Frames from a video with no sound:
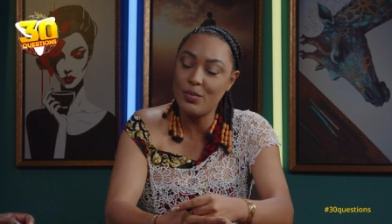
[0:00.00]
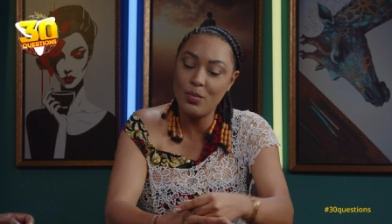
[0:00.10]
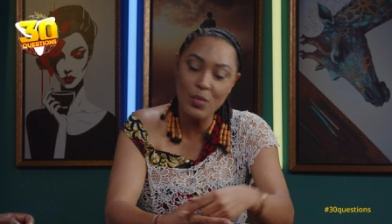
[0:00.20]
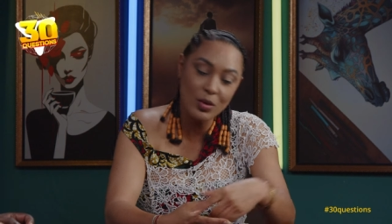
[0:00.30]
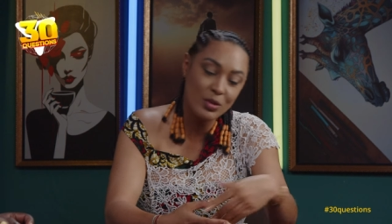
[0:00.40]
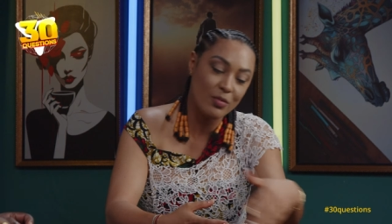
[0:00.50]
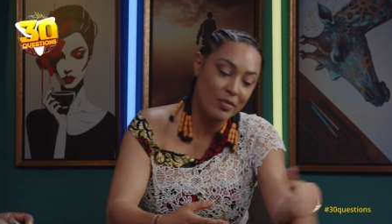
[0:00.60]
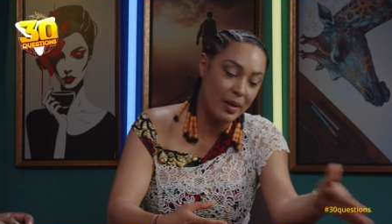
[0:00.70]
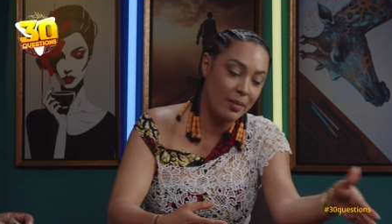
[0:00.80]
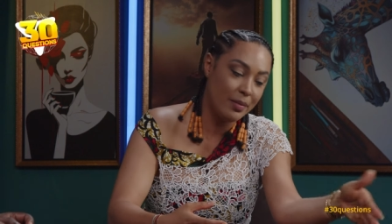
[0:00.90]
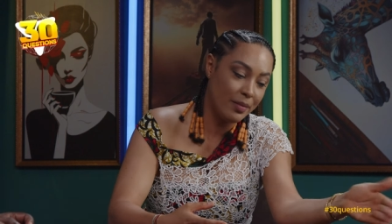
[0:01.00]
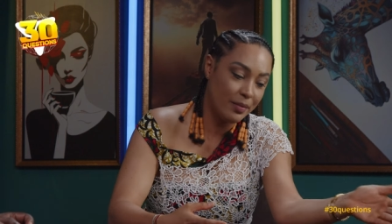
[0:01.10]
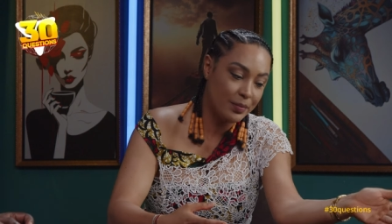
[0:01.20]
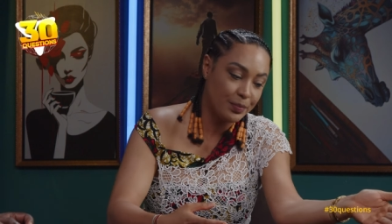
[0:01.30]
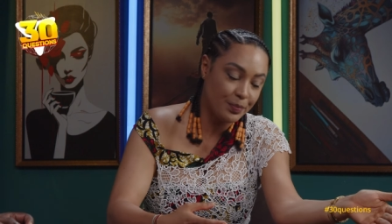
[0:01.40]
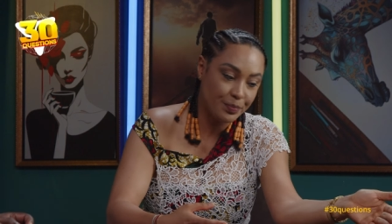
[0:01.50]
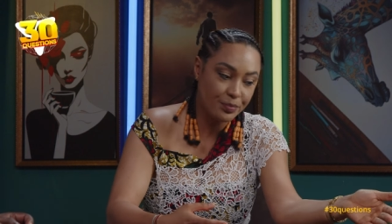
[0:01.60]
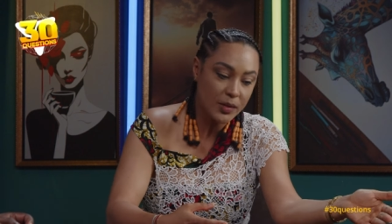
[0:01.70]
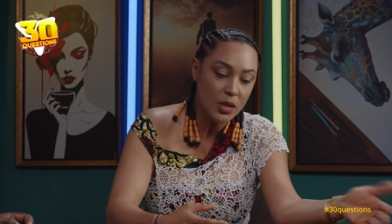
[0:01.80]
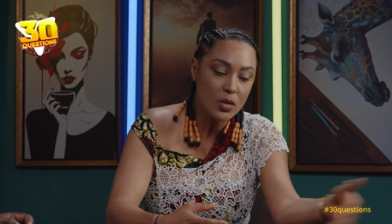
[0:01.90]
most of them,
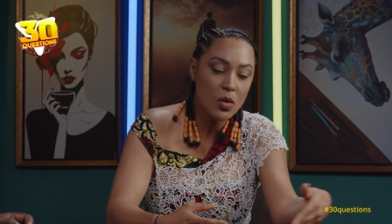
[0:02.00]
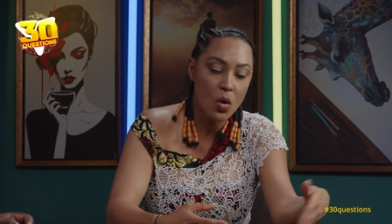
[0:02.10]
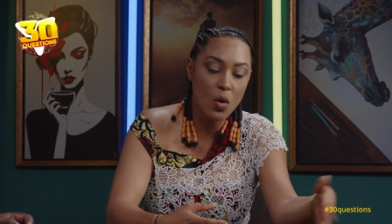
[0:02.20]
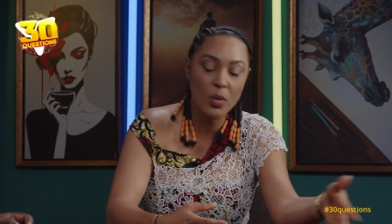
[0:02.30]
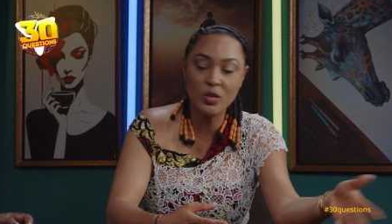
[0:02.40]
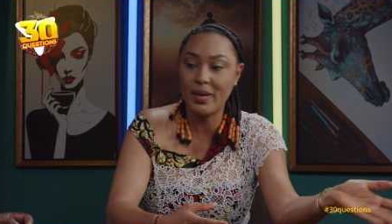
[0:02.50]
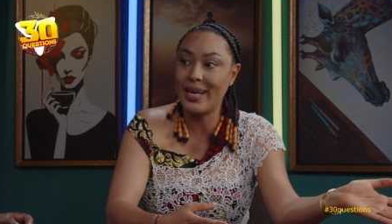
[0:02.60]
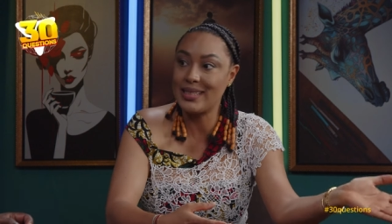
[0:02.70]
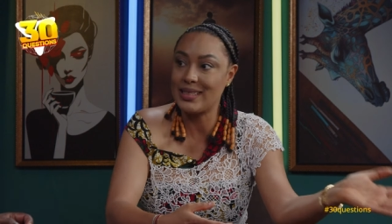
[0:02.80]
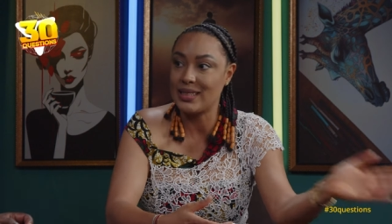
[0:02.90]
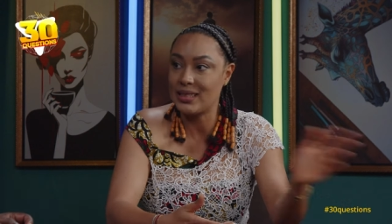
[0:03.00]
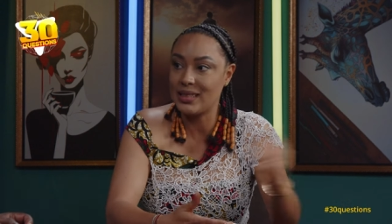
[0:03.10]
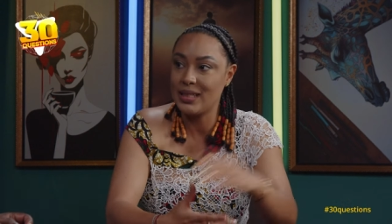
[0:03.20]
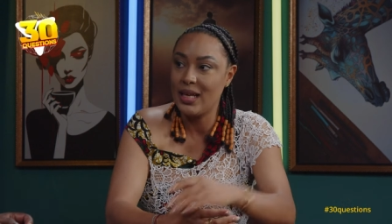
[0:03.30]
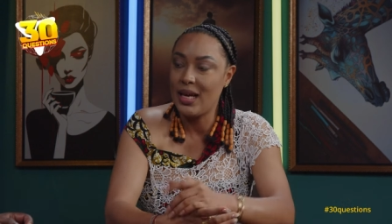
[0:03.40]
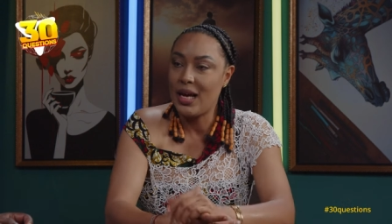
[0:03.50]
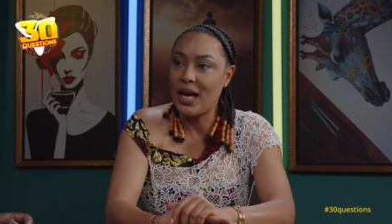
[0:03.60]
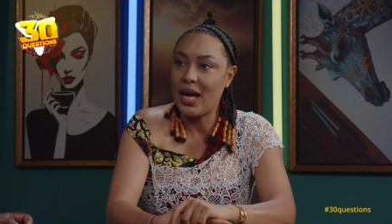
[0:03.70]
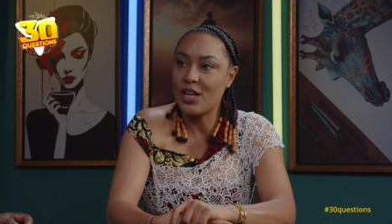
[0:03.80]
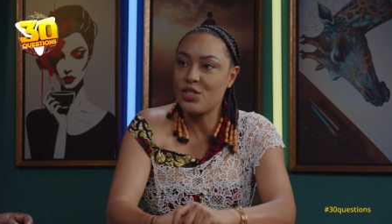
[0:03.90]
or most of my exes,
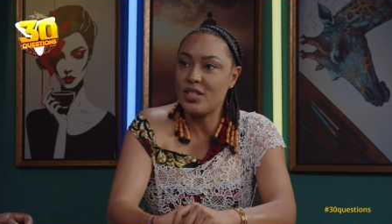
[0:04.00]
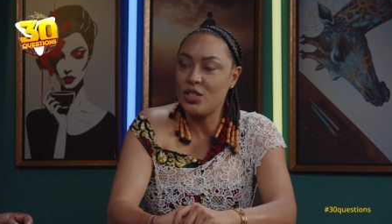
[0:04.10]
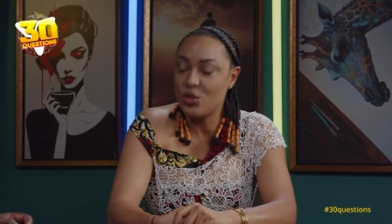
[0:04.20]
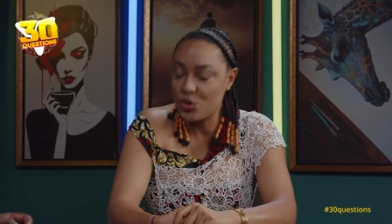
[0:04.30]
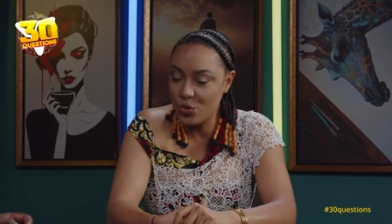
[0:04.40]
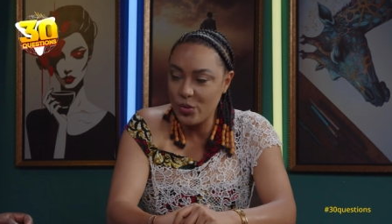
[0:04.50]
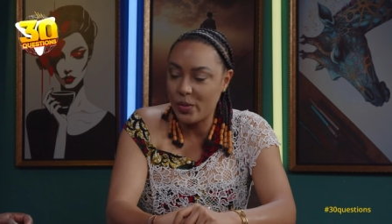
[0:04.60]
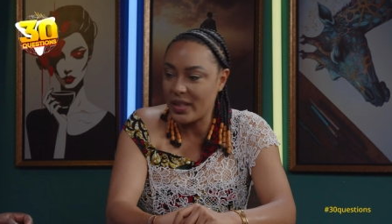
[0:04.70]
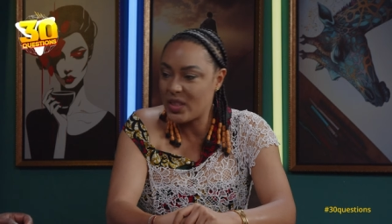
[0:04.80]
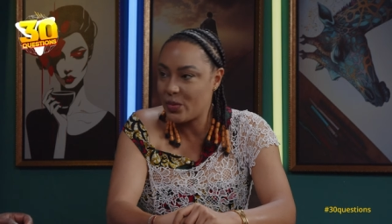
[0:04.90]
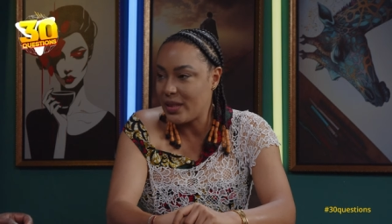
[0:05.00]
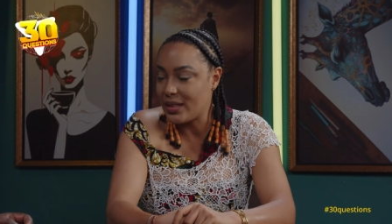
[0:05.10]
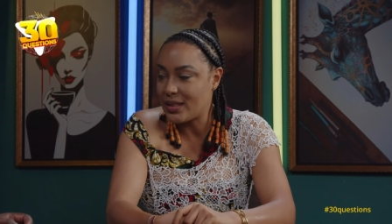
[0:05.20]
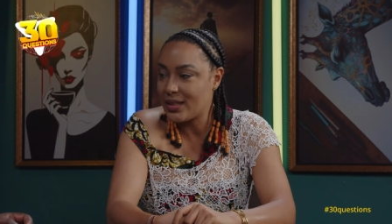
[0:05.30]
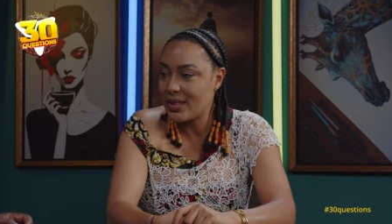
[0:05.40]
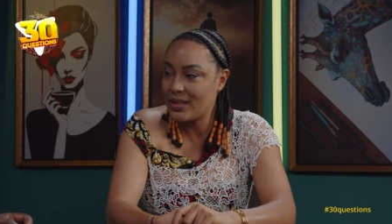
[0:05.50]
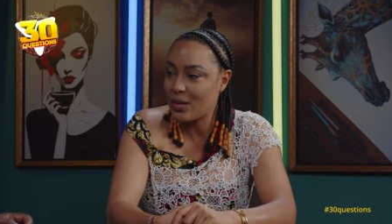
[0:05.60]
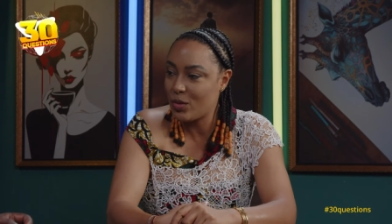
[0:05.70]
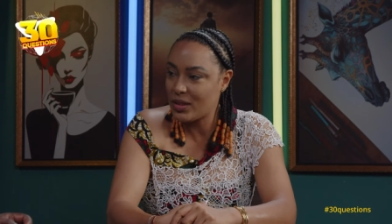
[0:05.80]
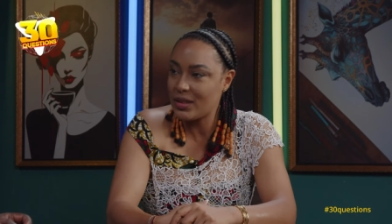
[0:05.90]
are actually intrigued with my speed. They
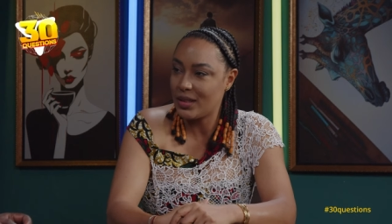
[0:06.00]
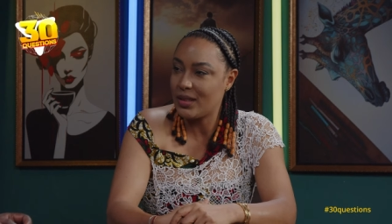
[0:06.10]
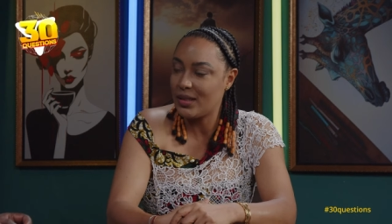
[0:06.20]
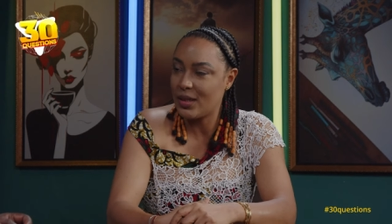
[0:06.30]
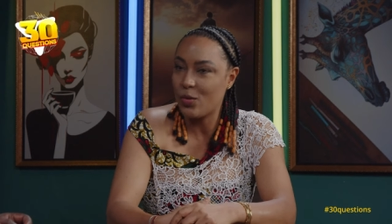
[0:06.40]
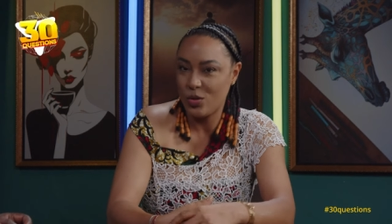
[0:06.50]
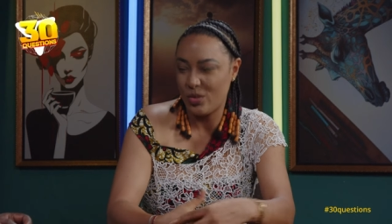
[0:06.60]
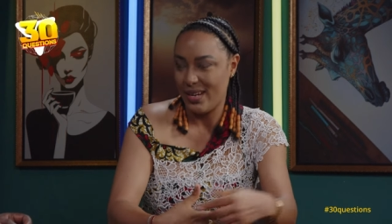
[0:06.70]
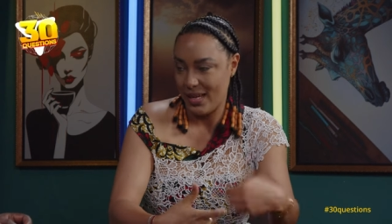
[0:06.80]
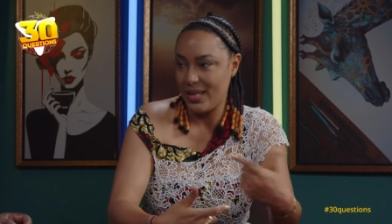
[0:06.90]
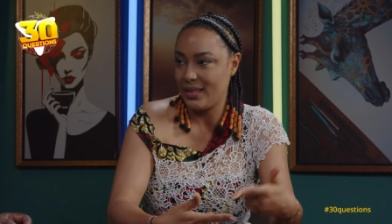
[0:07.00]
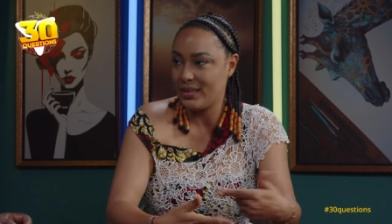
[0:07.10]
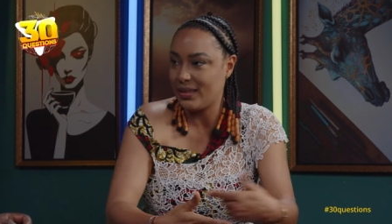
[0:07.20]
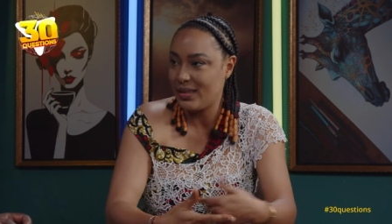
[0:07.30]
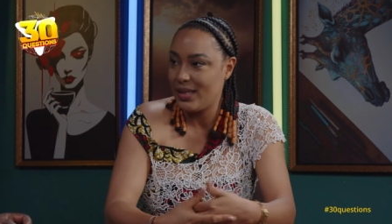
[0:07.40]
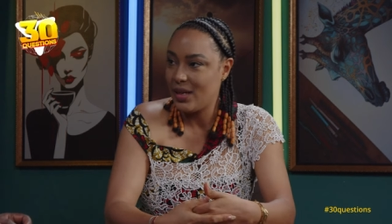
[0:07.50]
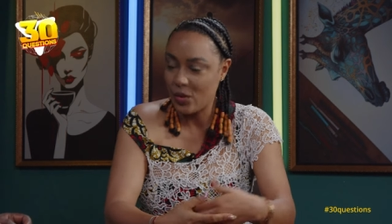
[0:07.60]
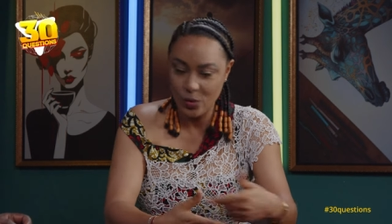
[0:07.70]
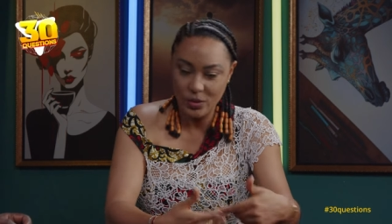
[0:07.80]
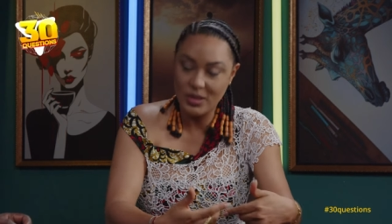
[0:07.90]
almost say they want to learn, or
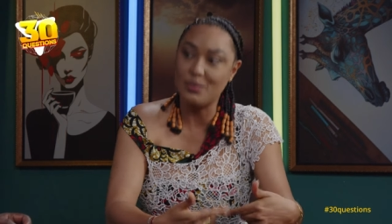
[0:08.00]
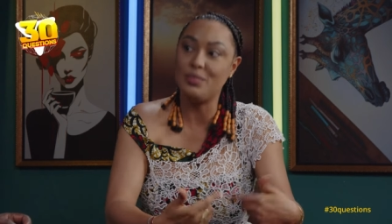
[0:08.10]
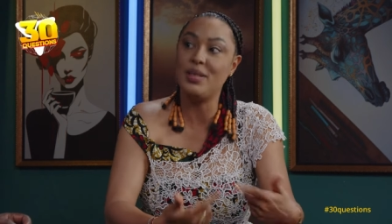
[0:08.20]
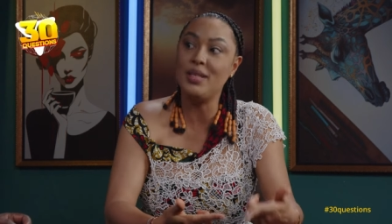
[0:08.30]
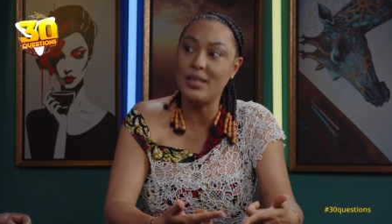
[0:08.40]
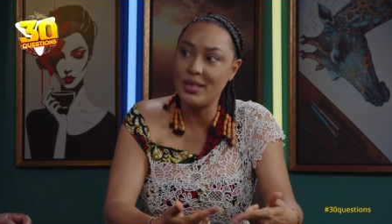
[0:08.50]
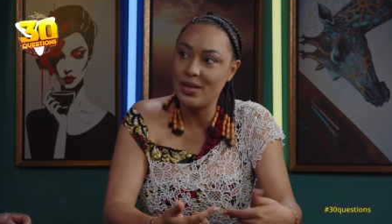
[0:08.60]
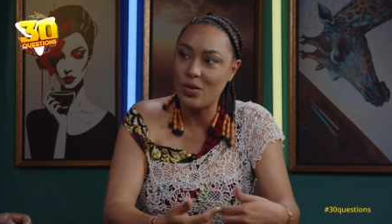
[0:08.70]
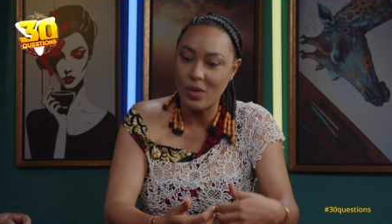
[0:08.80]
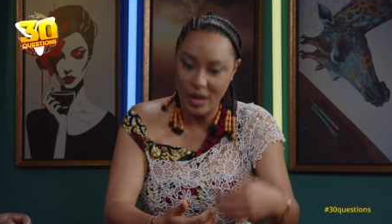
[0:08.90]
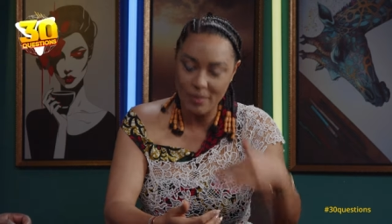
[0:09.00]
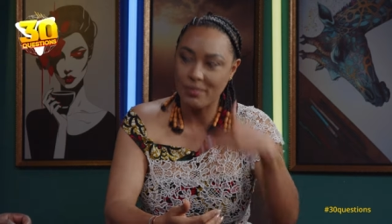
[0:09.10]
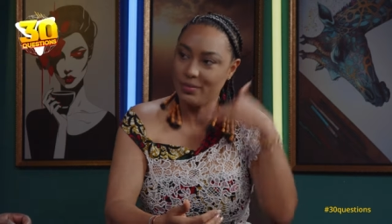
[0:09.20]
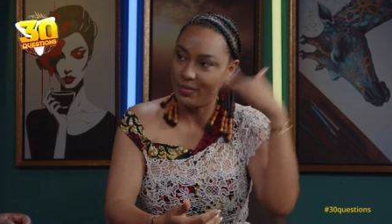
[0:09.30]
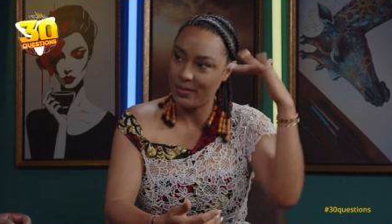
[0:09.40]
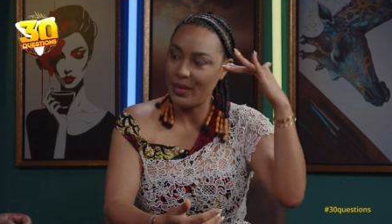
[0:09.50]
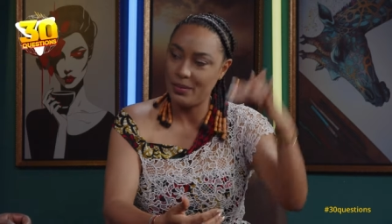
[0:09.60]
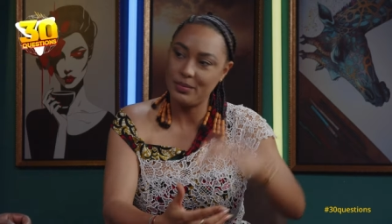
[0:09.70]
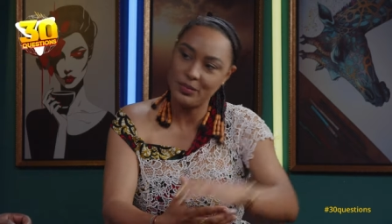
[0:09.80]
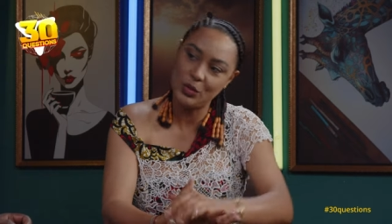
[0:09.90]
they want to be, or come
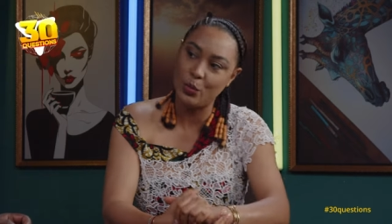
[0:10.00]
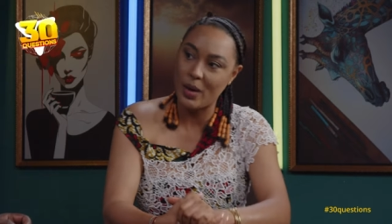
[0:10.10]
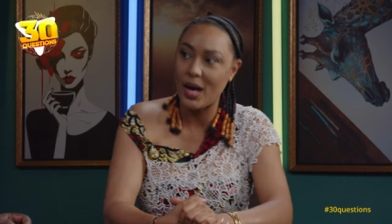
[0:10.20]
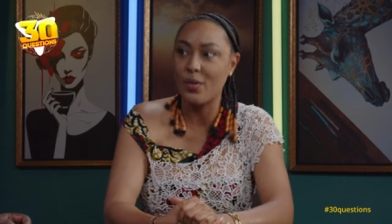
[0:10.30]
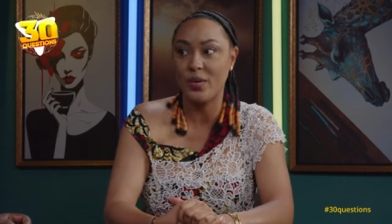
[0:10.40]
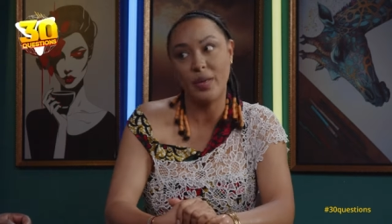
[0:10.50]
to power with my